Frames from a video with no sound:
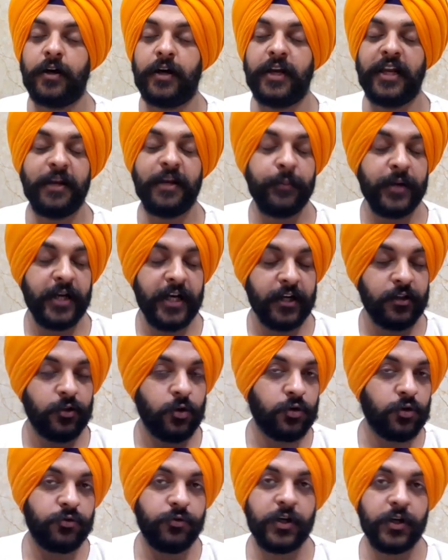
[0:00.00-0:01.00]
eliminate
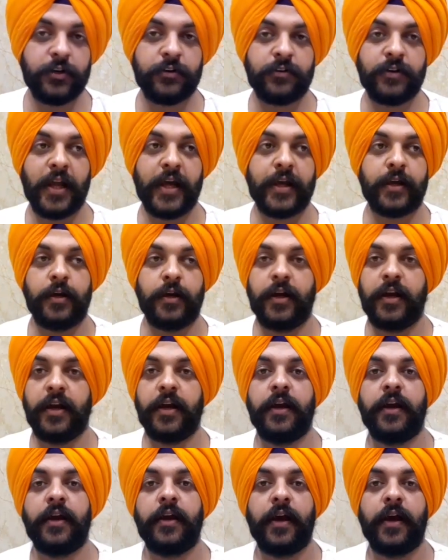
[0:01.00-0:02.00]
those words like
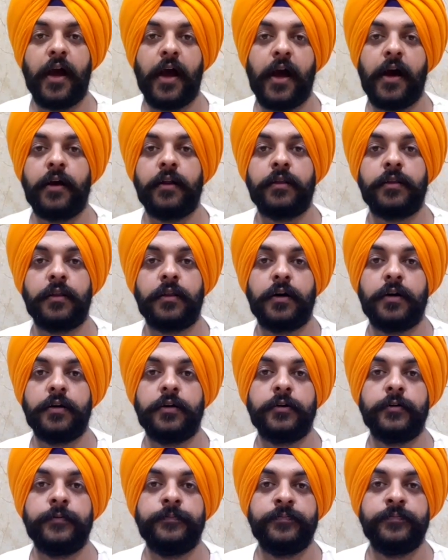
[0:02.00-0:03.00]
a and
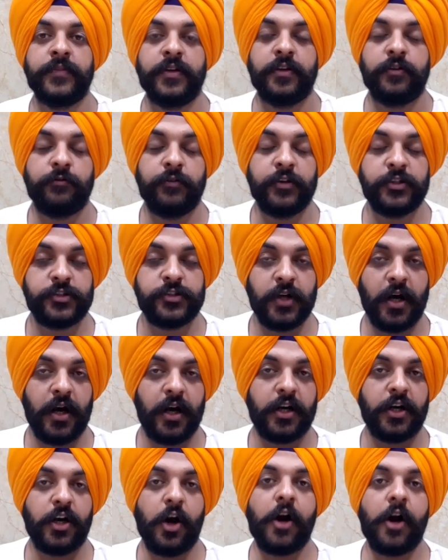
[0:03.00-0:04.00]
the, which
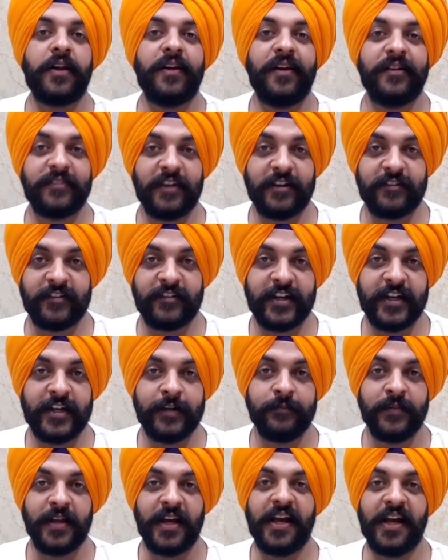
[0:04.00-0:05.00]
are not
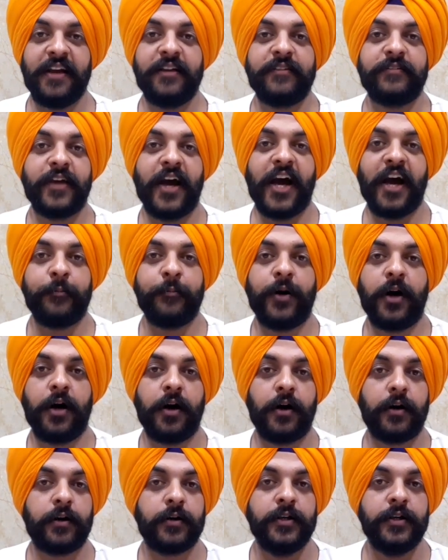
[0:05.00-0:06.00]
necessary, is, am,
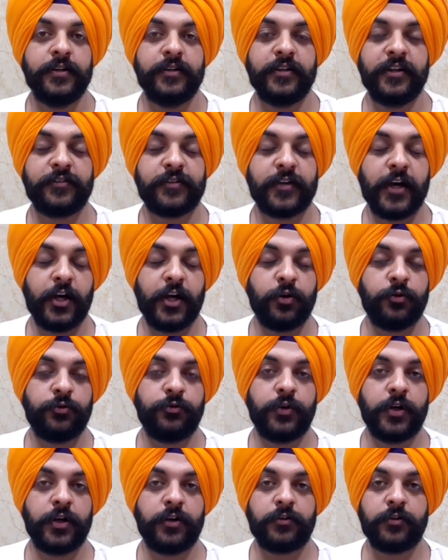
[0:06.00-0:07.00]
are, these kind of
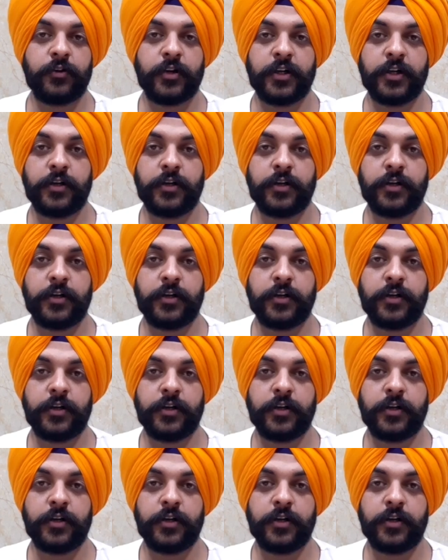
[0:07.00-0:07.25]
words.